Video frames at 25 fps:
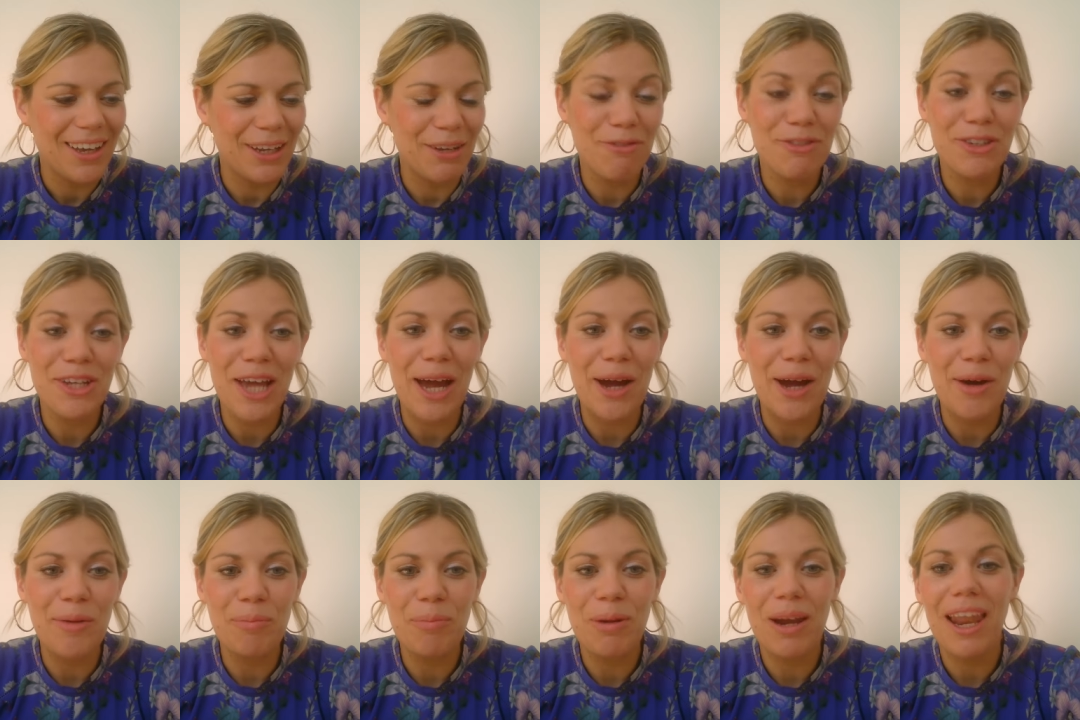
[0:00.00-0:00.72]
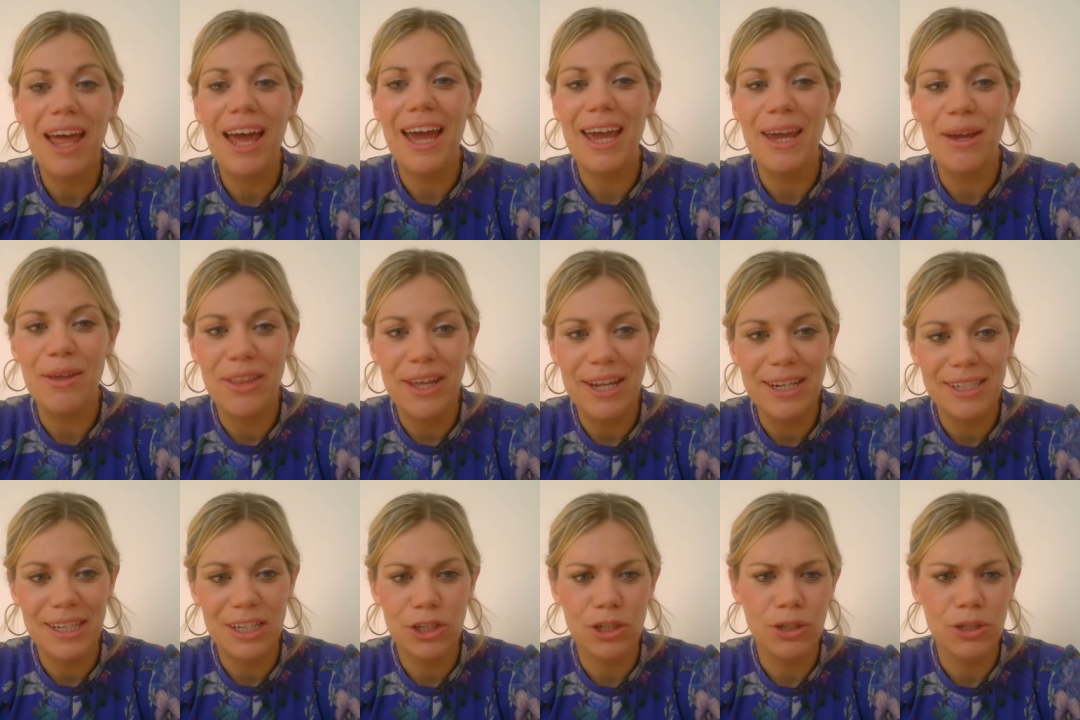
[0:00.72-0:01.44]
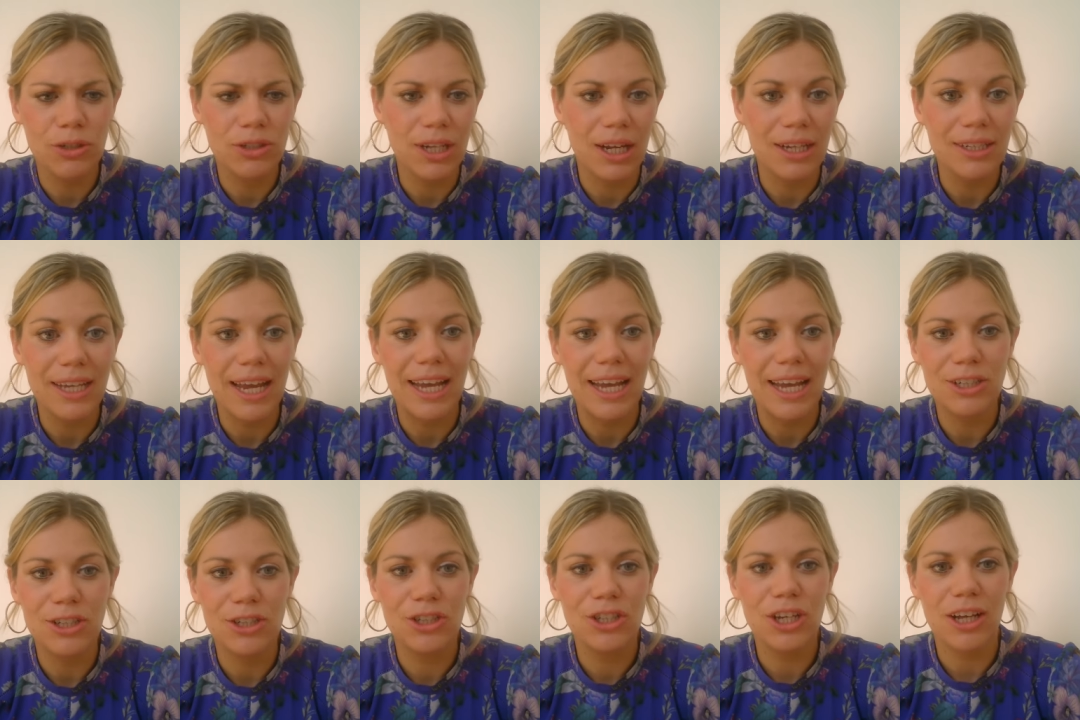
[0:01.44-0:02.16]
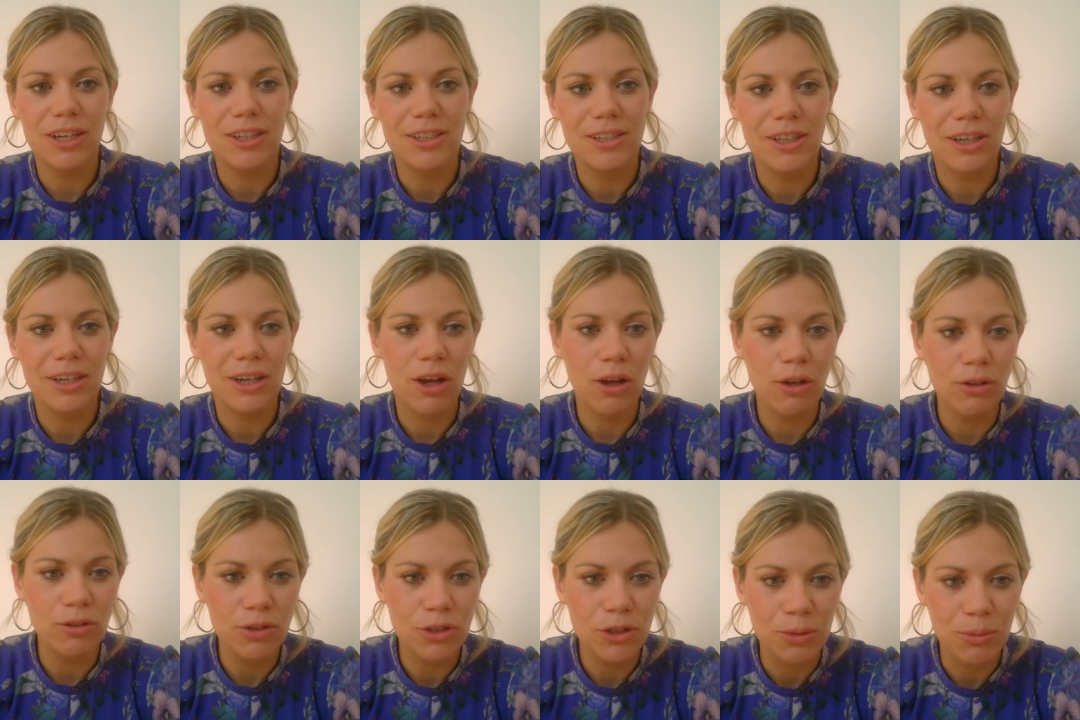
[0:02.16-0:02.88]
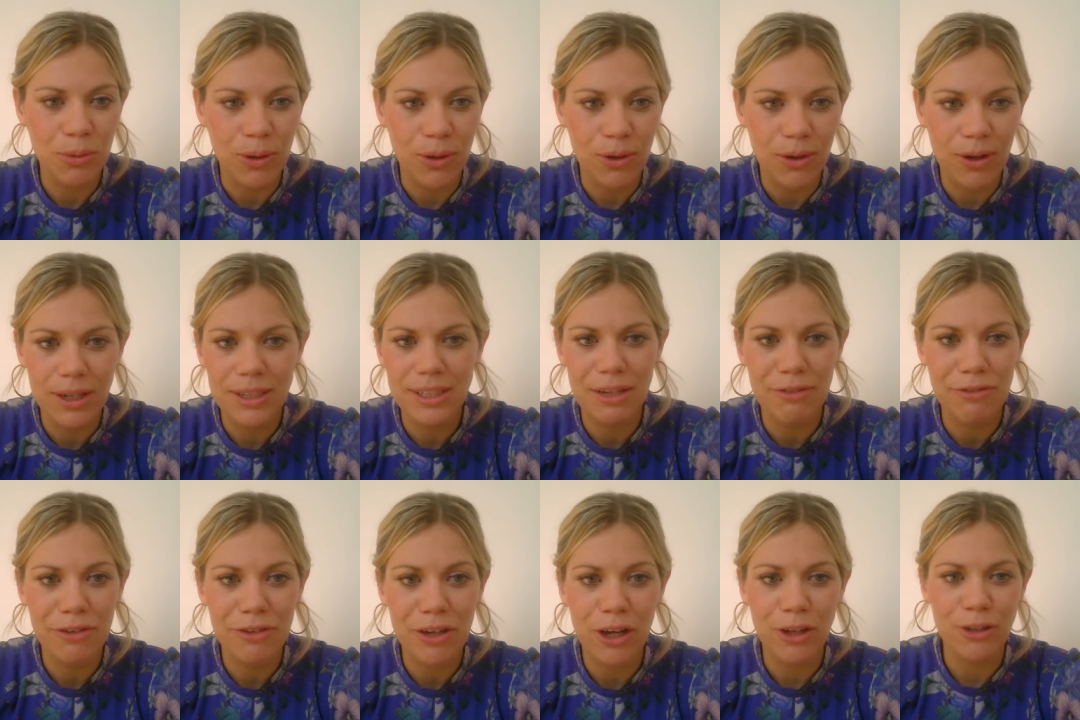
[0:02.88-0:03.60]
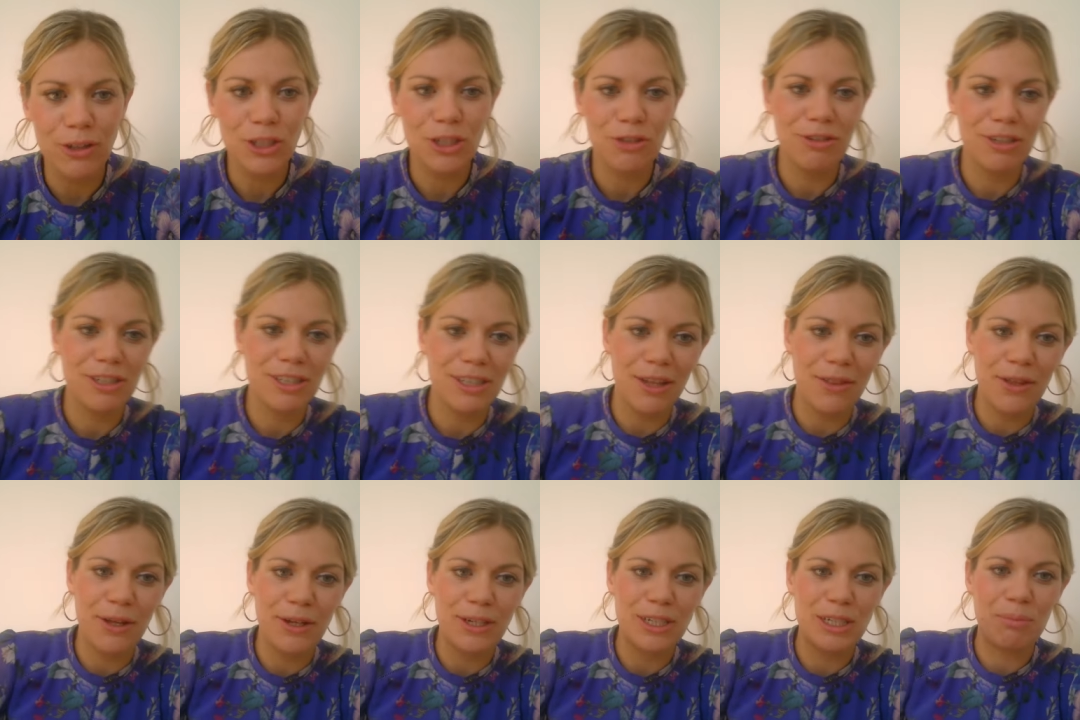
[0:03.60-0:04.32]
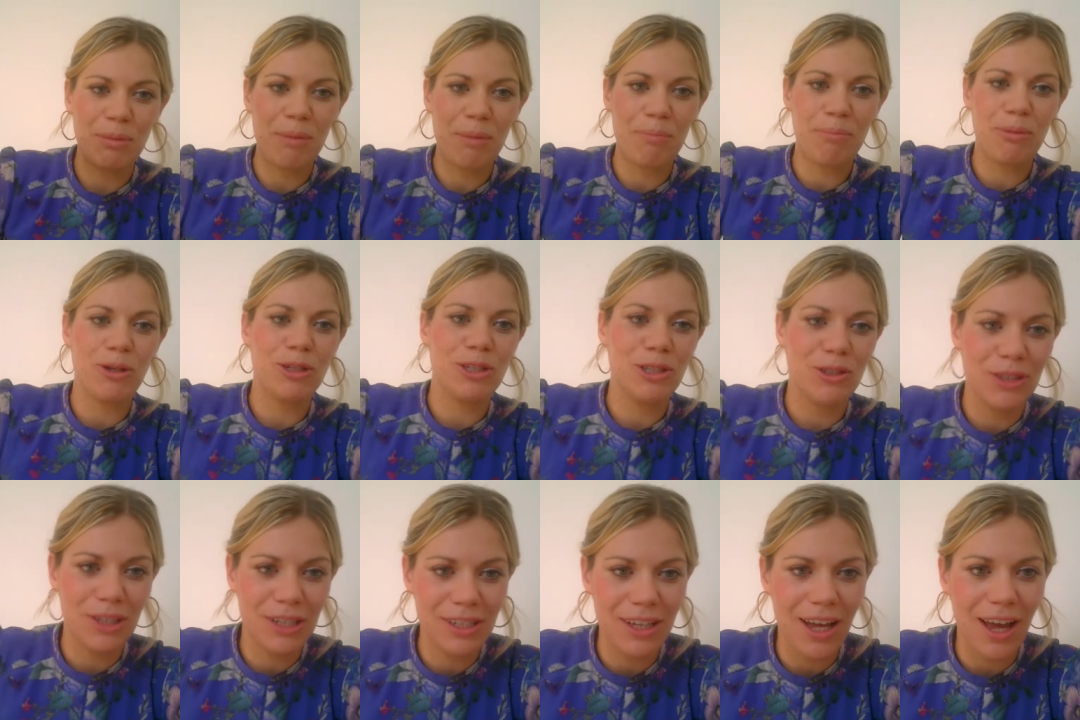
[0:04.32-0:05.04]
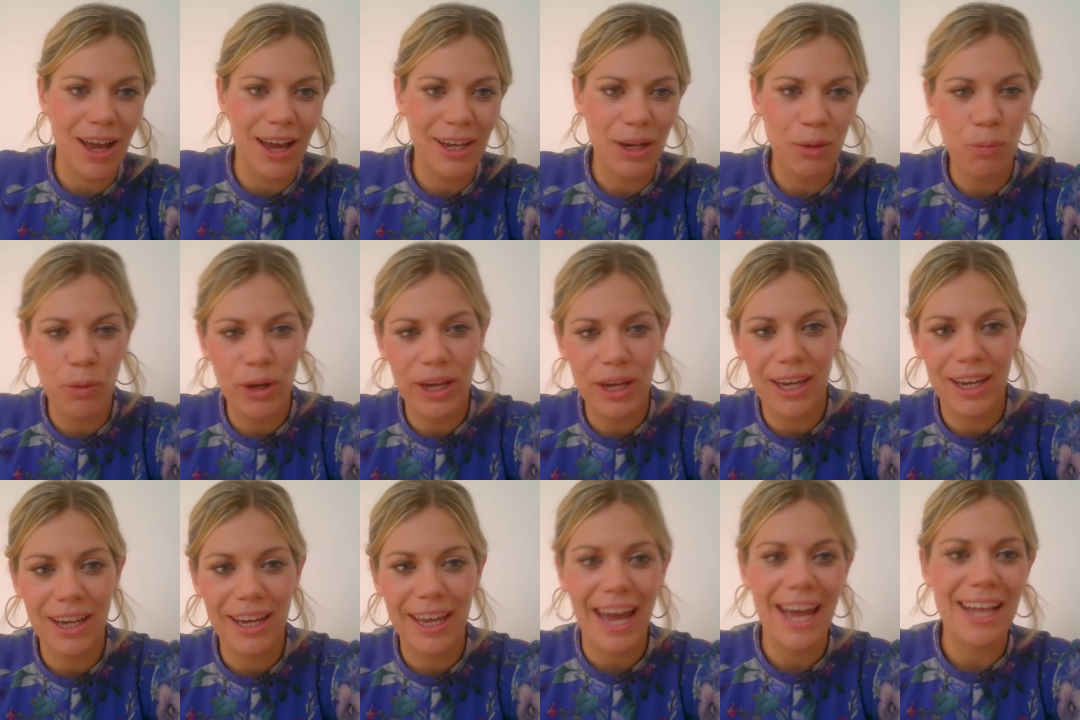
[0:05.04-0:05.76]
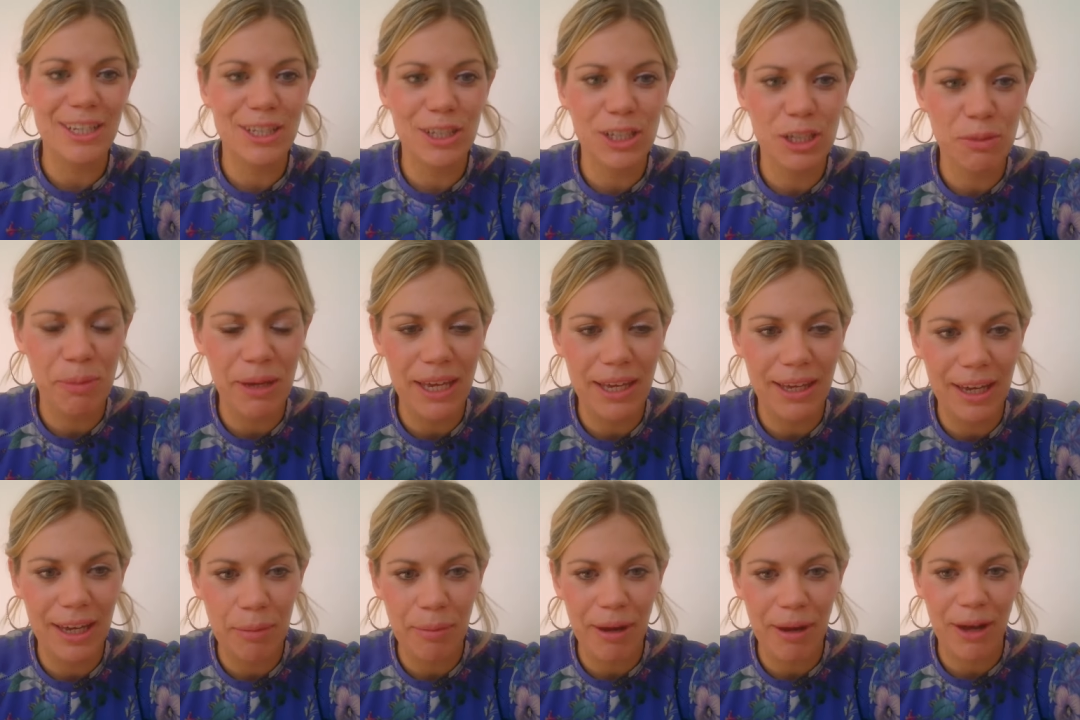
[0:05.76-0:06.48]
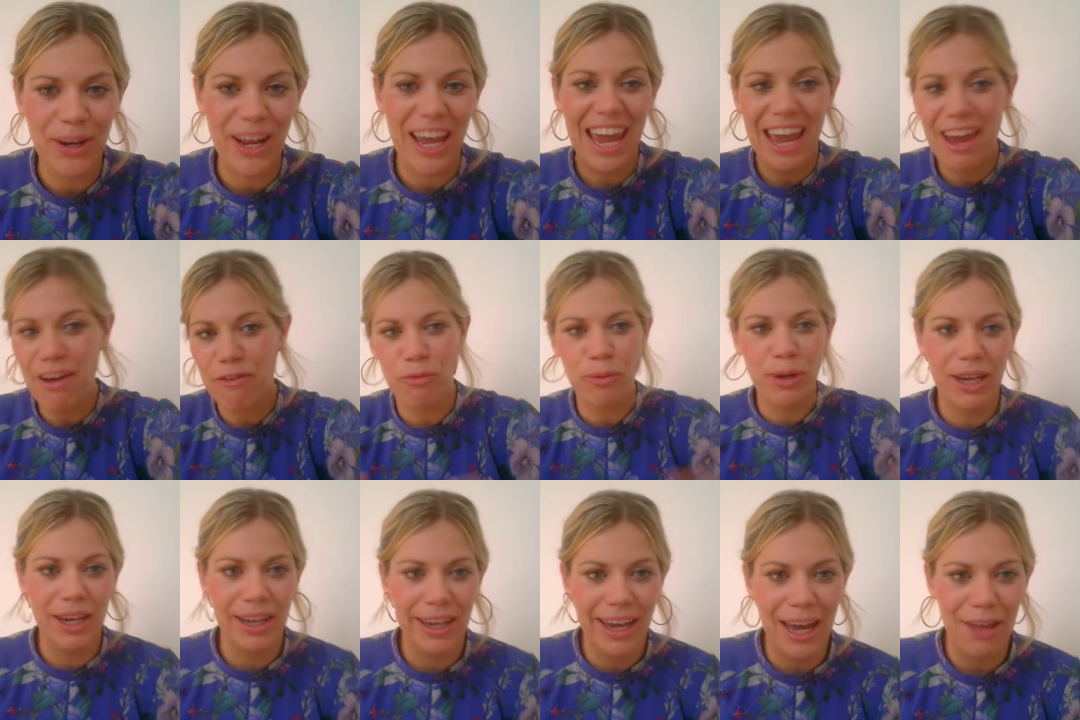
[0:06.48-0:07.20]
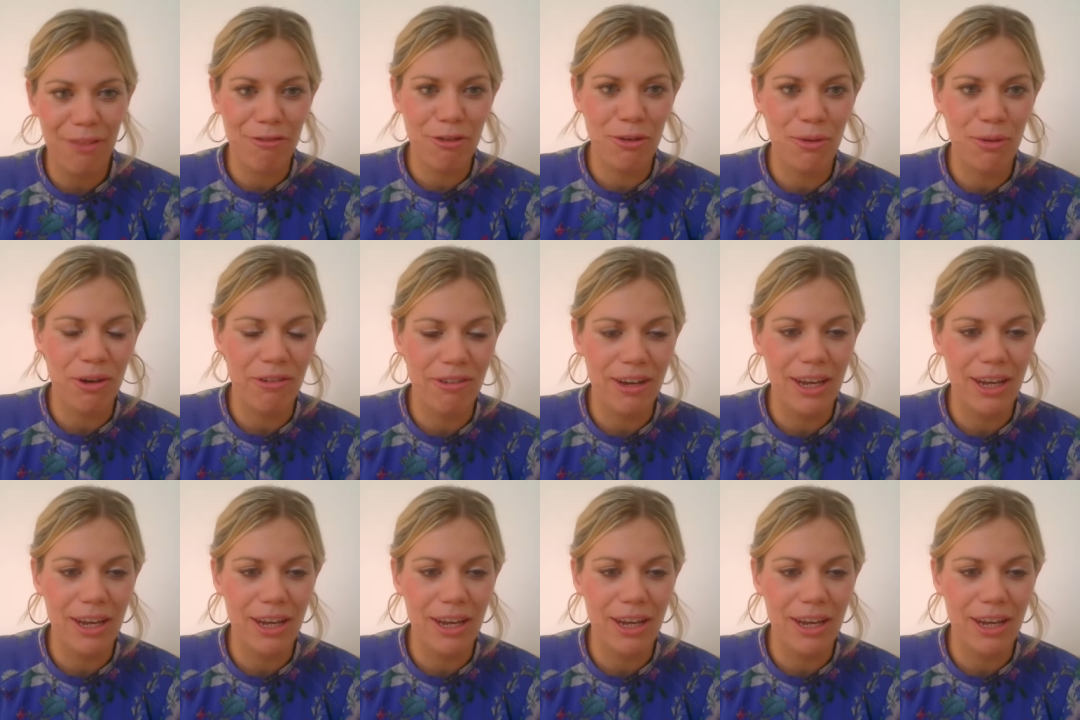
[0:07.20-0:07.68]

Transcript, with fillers: kind of downplay these issues as it's just the culture war, as if culture is something to be put on the side and we can get to speaking about it if we can get through